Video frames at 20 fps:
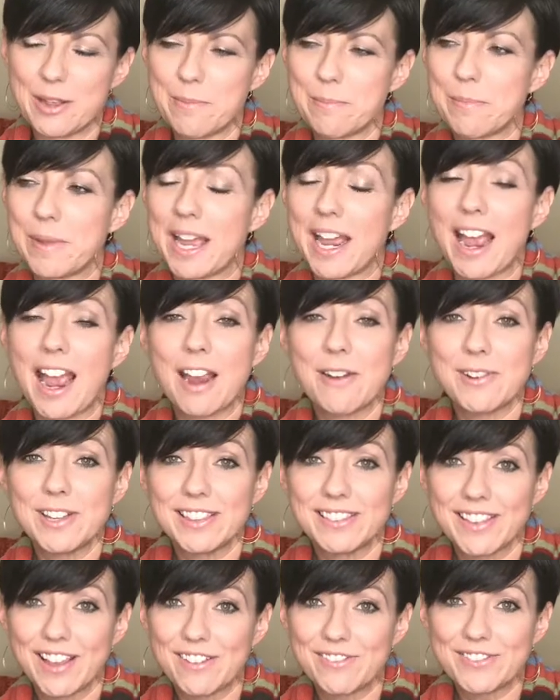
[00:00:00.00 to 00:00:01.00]
But I
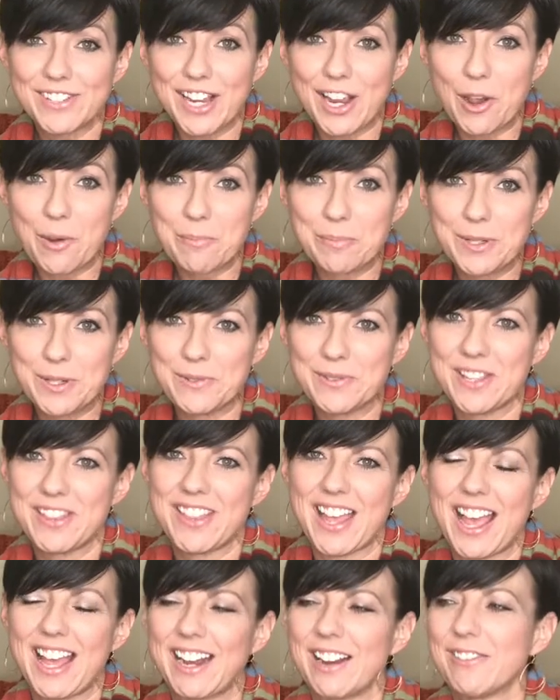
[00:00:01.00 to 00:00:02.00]
would love to help you with
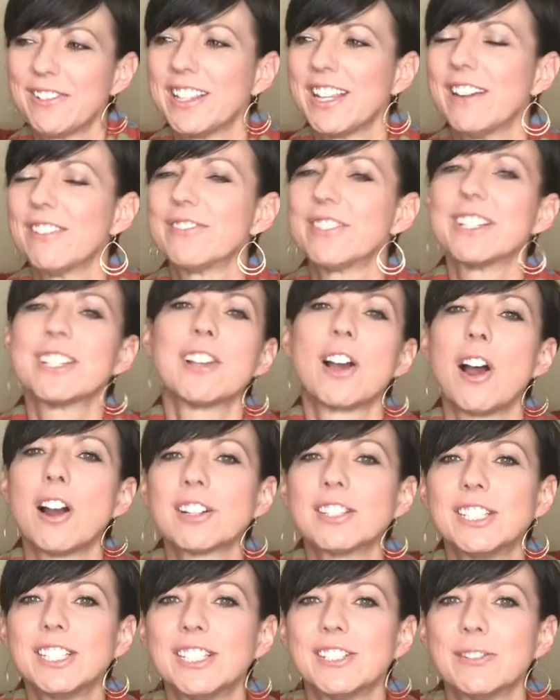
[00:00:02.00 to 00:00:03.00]
that. I would love to
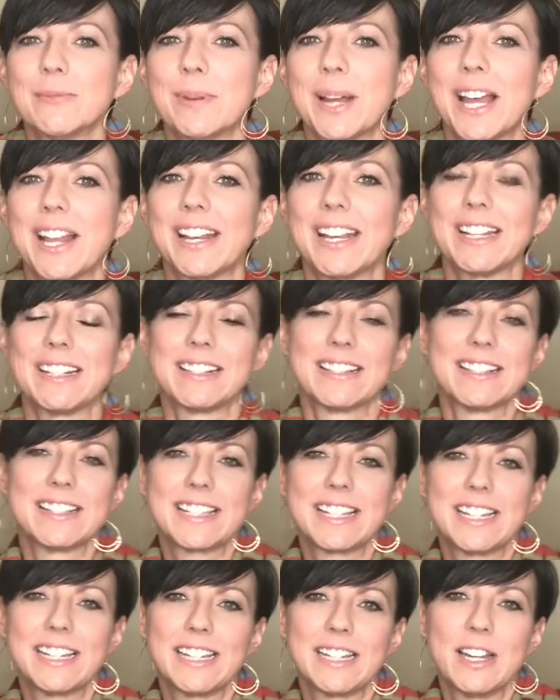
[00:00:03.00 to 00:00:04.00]
talk to you about it and
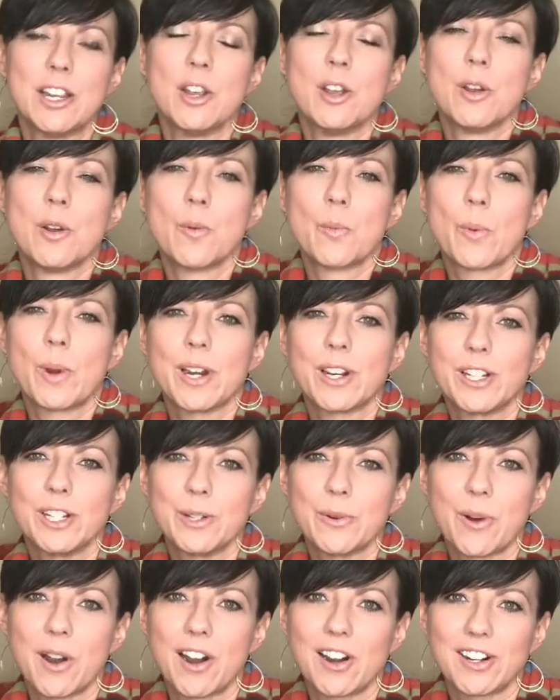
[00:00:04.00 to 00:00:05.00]
see where
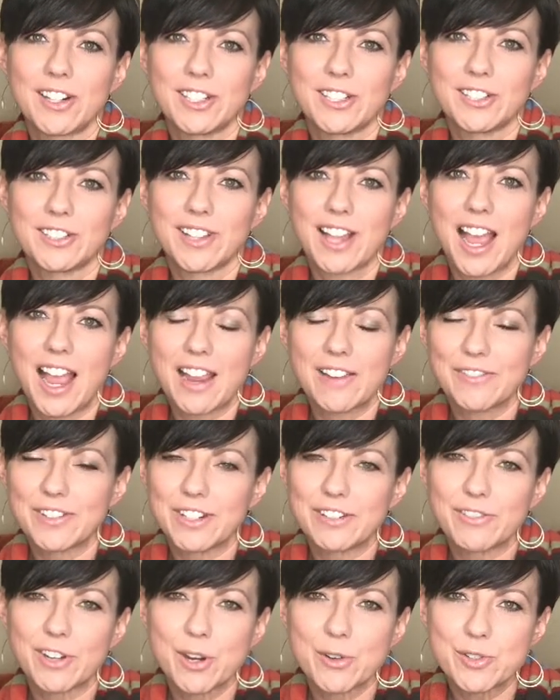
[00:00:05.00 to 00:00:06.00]
you are in your life and
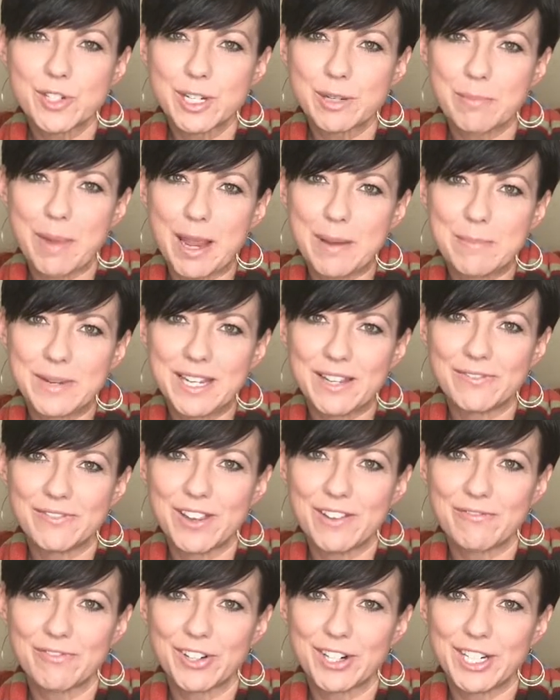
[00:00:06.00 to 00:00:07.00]
if coaching might be a
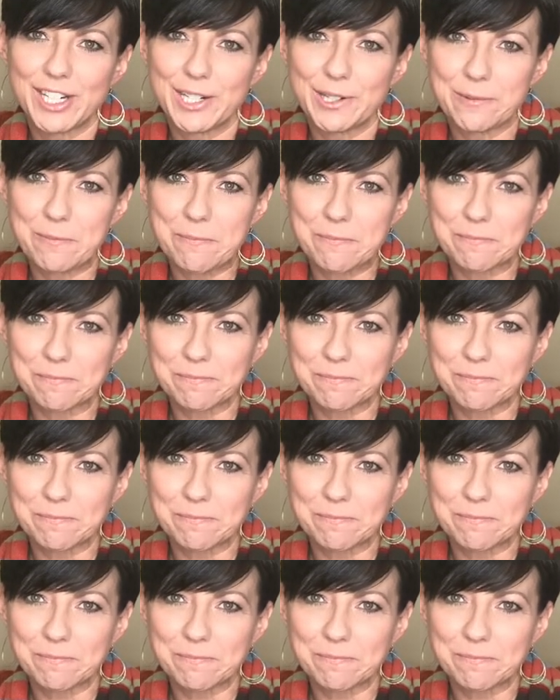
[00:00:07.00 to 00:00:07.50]
fit for you.